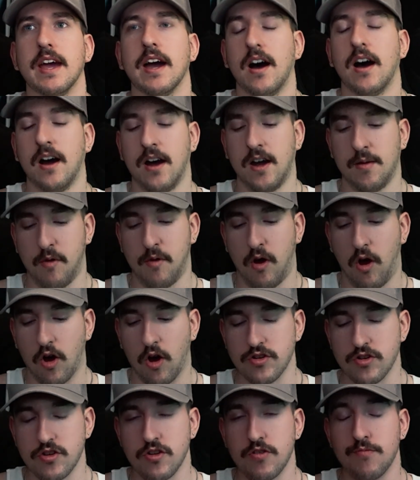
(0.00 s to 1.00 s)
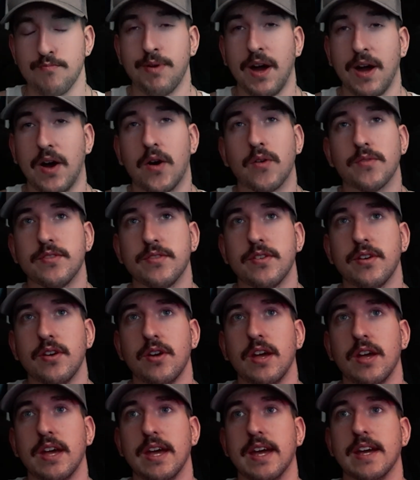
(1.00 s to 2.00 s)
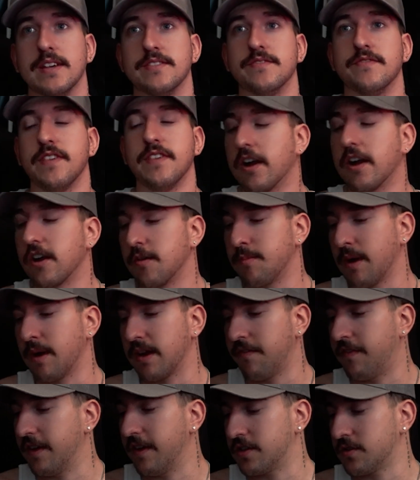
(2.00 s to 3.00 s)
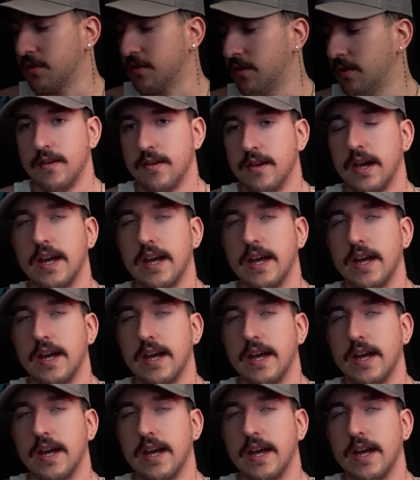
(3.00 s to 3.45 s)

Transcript: on your belt is very beneficial.